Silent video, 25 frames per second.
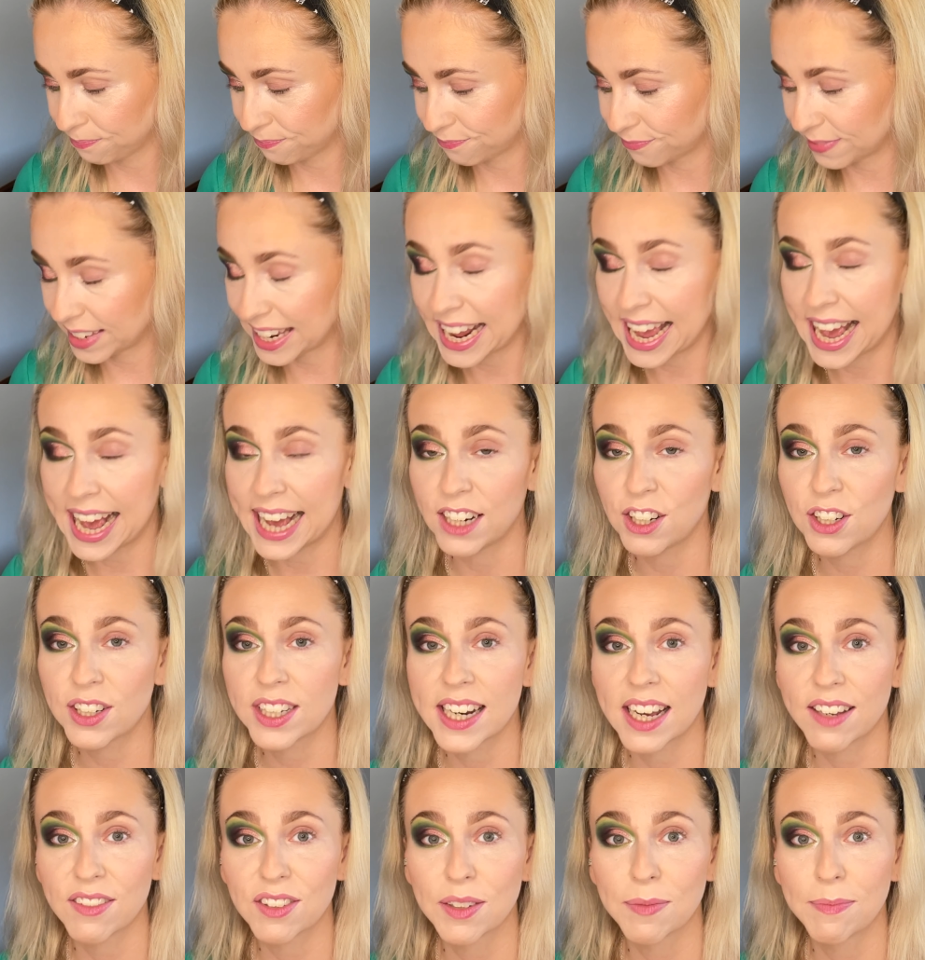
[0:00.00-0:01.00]
yeah, just
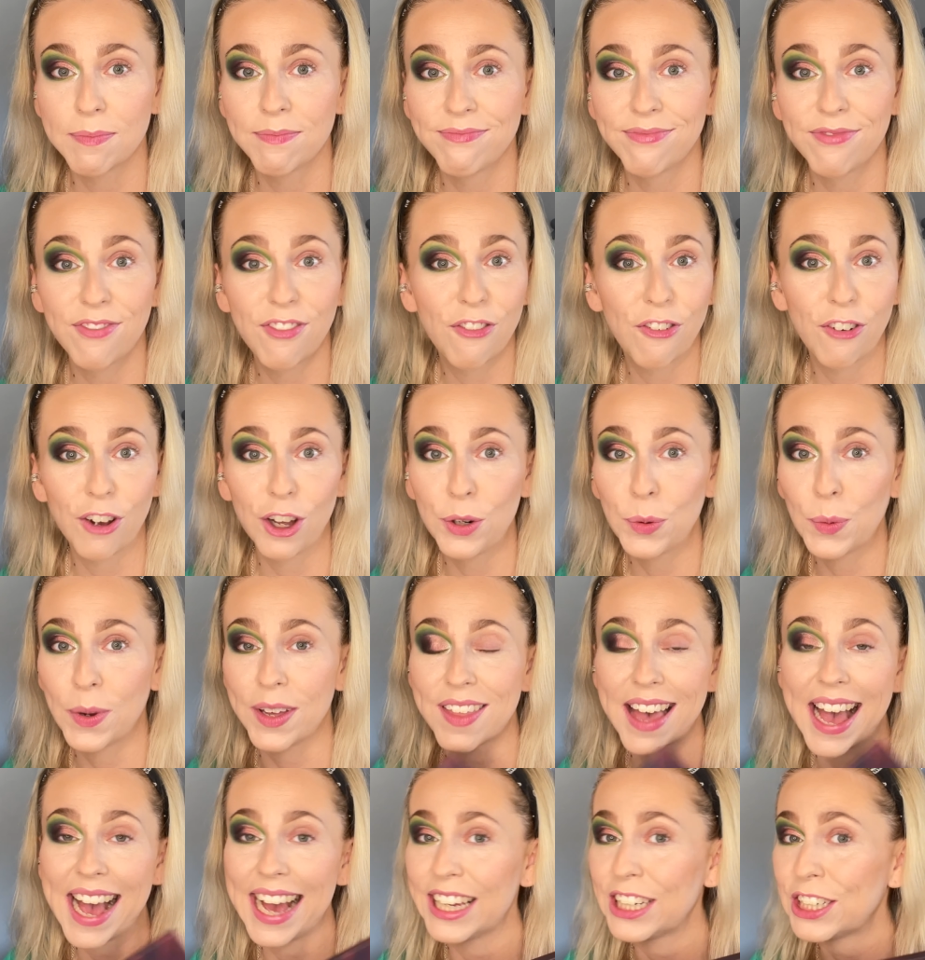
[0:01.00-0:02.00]
have some fun with
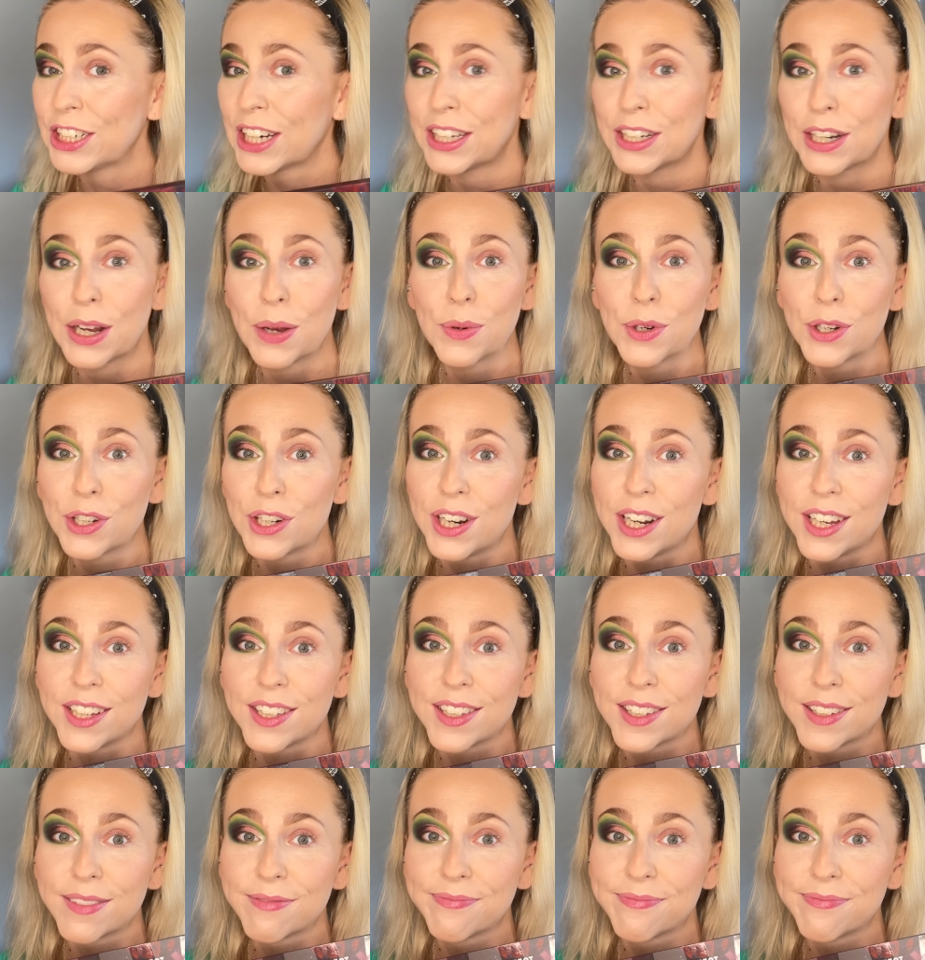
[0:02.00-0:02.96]
eyeshadow goodness.